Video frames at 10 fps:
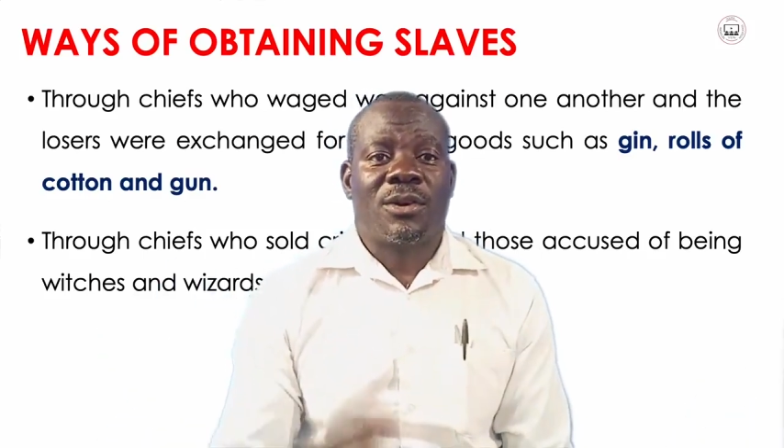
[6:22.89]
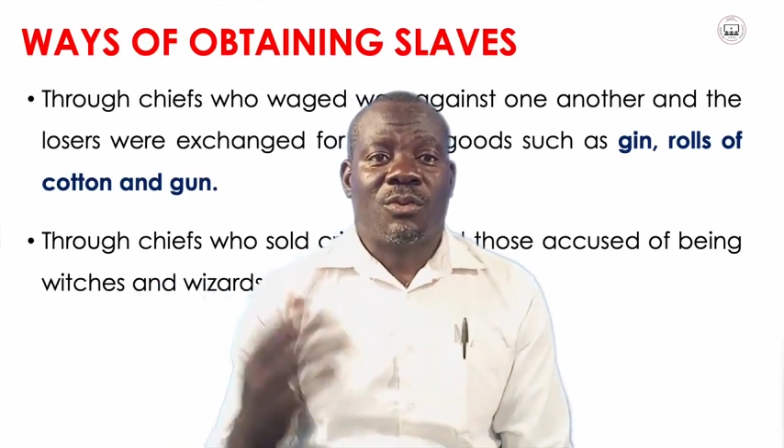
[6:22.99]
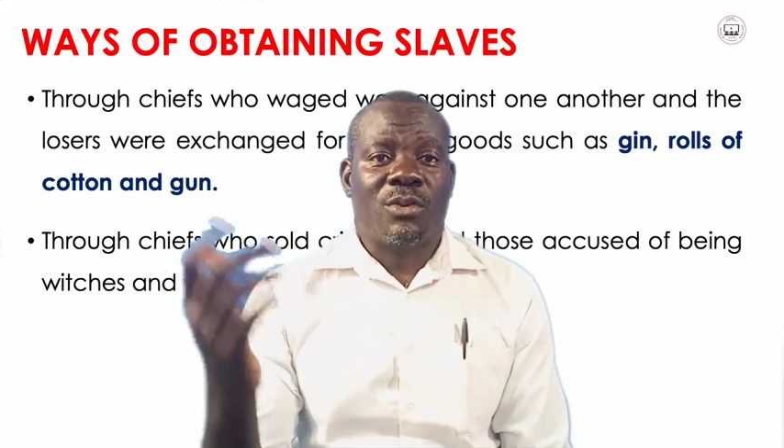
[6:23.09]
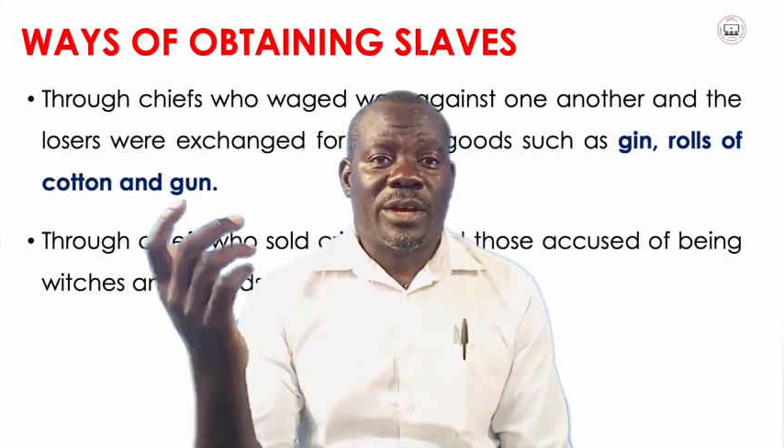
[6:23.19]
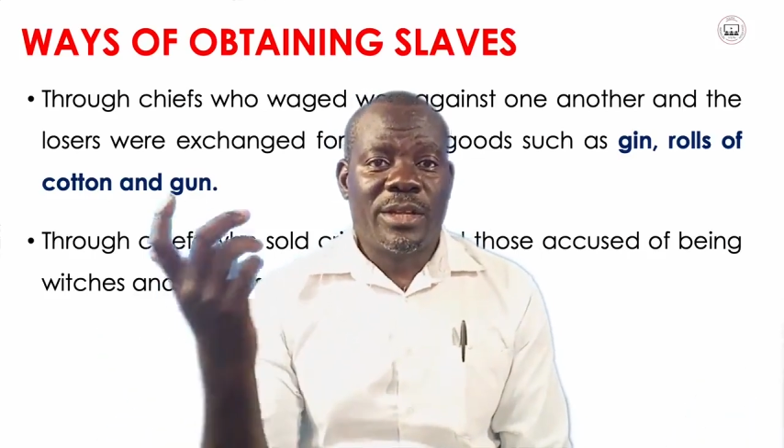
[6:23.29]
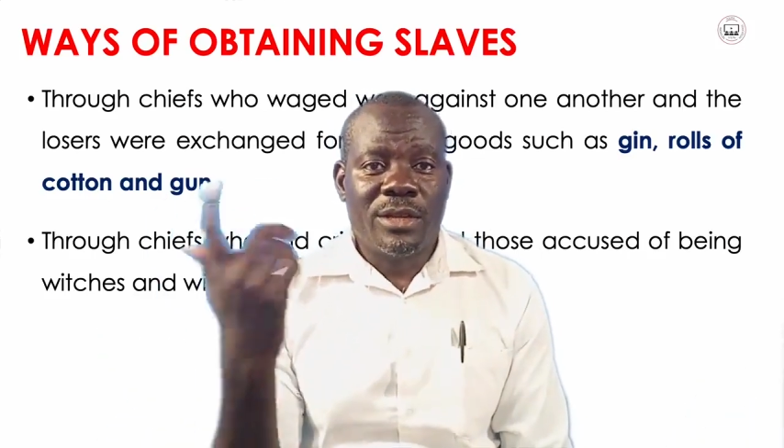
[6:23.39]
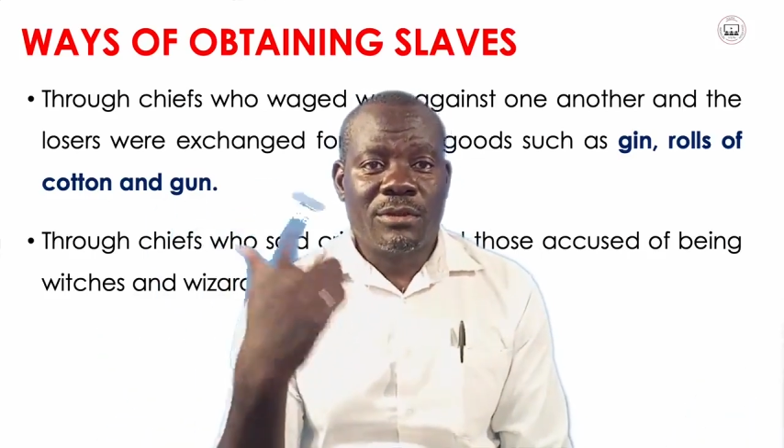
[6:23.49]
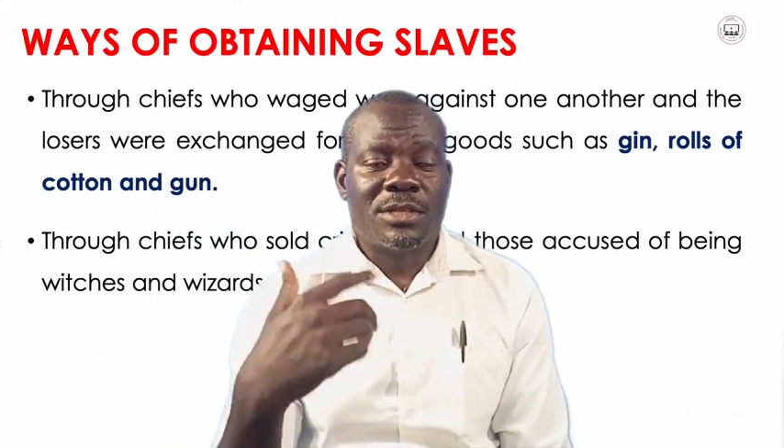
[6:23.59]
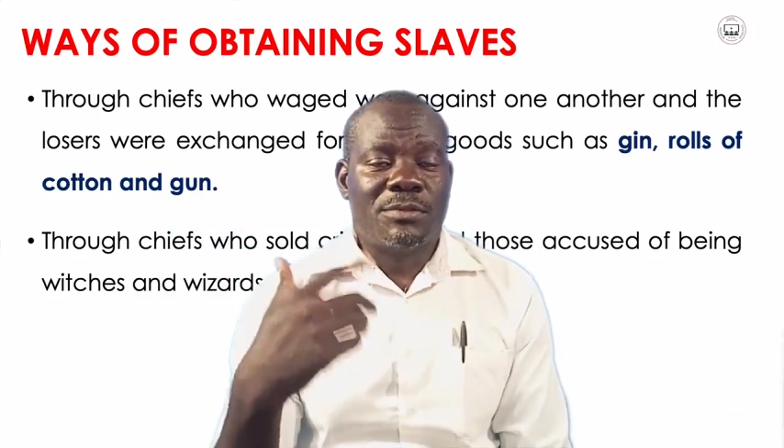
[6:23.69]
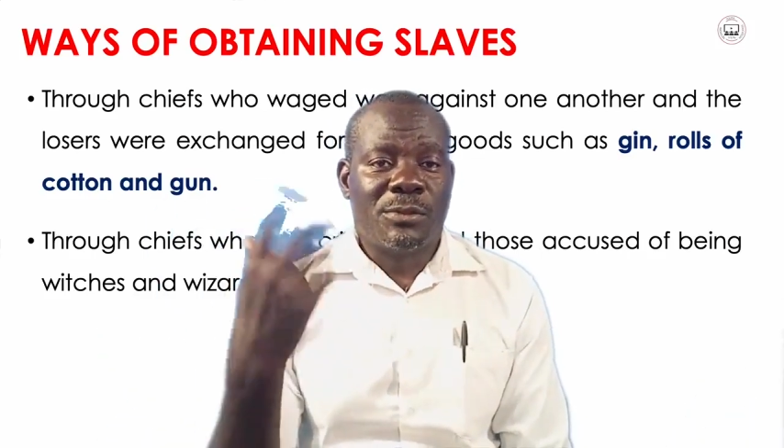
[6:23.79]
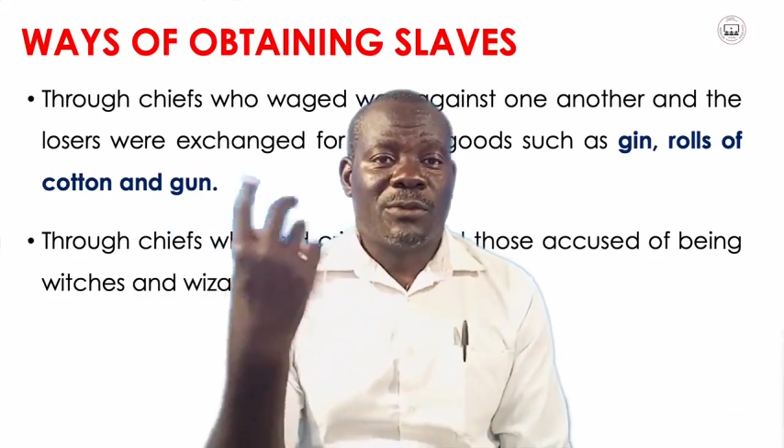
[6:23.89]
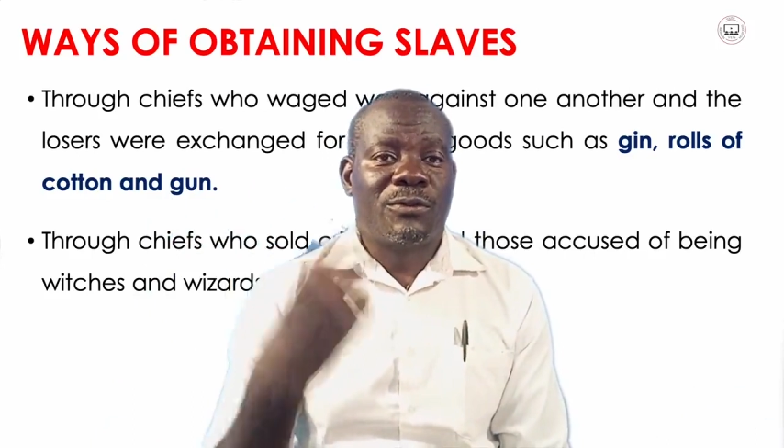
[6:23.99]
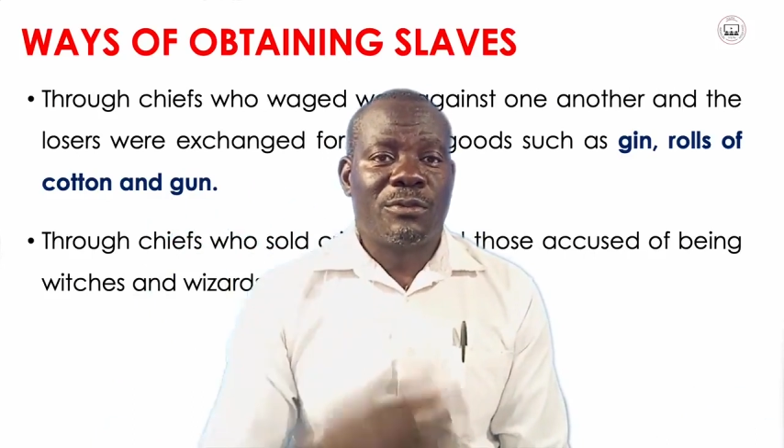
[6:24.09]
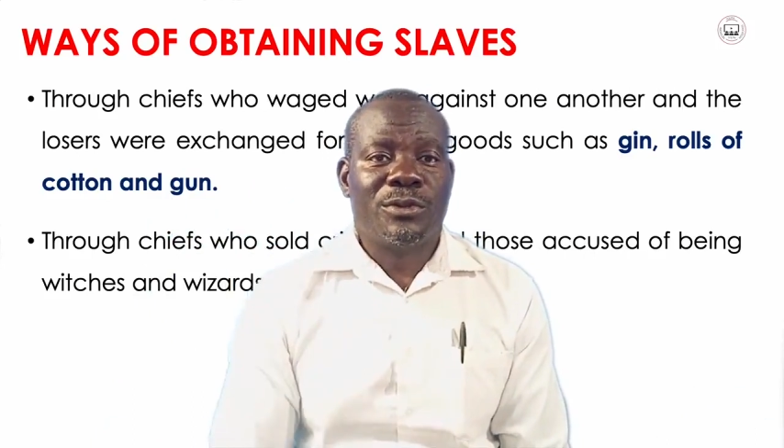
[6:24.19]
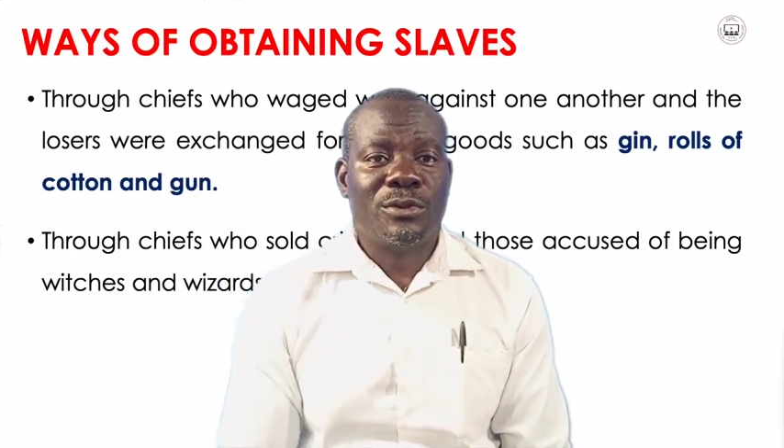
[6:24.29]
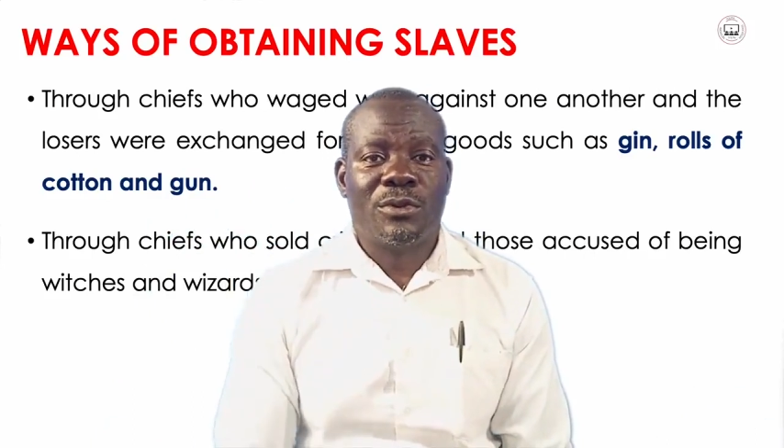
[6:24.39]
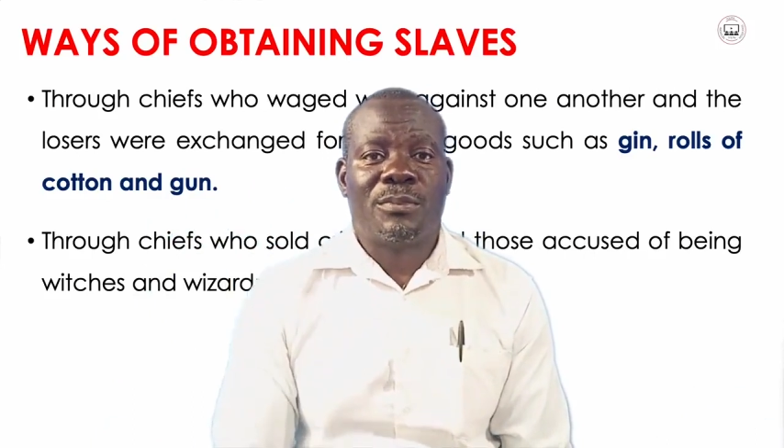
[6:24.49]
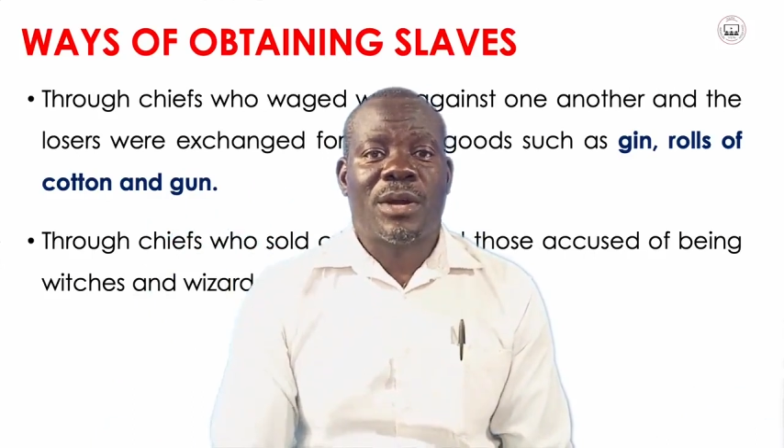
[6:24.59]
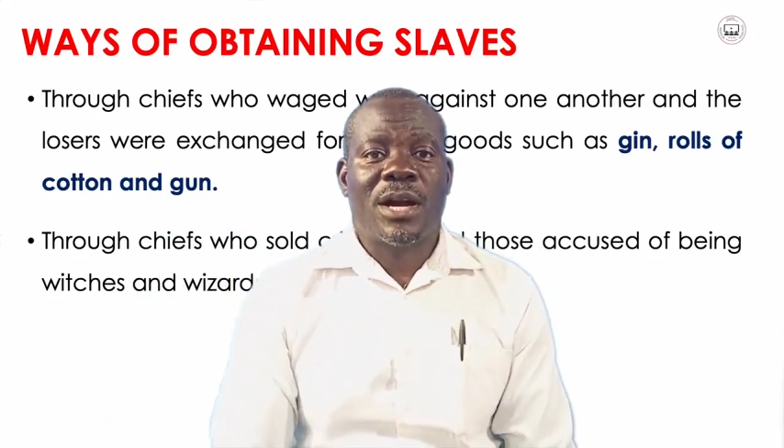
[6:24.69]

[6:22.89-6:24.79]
when those people from Europe